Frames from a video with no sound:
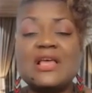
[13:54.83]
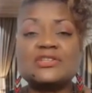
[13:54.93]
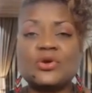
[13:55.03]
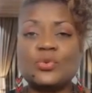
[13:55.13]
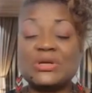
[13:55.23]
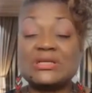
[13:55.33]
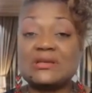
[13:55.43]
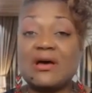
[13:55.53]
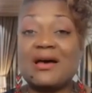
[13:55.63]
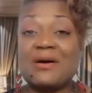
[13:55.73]
So when we
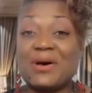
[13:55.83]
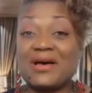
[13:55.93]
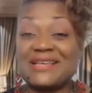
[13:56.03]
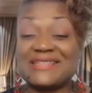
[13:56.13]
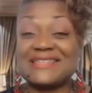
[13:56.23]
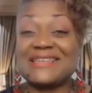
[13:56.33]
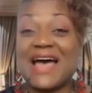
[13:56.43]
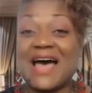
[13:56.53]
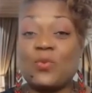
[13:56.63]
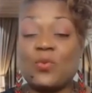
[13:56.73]
talk about, it's
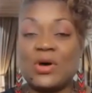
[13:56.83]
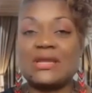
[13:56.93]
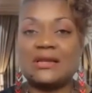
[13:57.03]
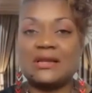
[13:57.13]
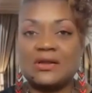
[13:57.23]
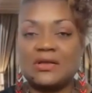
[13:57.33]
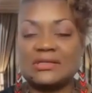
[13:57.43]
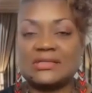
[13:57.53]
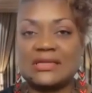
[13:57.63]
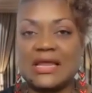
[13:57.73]
not what it
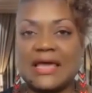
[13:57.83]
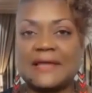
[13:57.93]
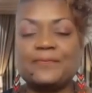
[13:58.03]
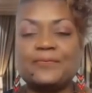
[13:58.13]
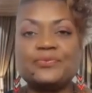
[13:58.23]
looks like.